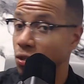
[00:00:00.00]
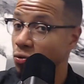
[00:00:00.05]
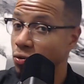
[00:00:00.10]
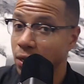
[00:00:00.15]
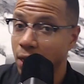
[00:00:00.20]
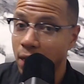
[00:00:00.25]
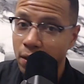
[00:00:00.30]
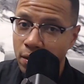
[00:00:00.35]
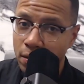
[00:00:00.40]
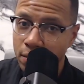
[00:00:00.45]
soon as
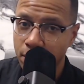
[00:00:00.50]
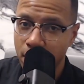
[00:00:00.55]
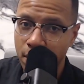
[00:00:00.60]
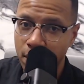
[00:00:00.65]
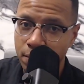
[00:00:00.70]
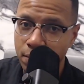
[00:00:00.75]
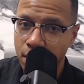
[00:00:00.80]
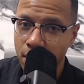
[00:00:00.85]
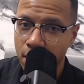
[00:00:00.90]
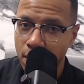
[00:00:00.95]
acronym
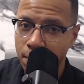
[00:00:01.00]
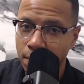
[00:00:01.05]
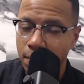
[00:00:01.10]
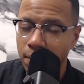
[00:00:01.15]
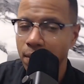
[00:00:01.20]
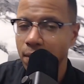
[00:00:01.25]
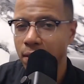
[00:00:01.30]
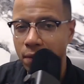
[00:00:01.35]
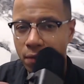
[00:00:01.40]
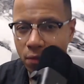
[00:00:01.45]
comes up,
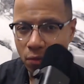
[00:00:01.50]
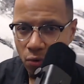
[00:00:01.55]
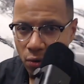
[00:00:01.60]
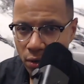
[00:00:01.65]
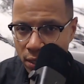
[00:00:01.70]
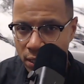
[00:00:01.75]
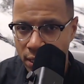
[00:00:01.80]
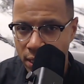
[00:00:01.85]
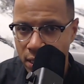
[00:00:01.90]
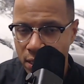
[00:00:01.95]
You'll know
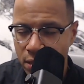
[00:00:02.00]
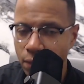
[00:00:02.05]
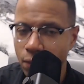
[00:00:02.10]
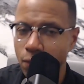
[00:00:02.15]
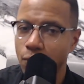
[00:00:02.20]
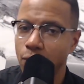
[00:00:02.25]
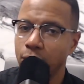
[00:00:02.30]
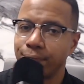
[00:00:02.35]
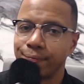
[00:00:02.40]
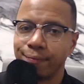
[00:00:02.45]
what it stands
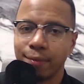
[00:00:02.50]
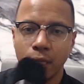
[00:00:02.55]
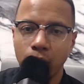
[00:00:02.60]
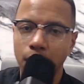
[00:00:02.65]
for.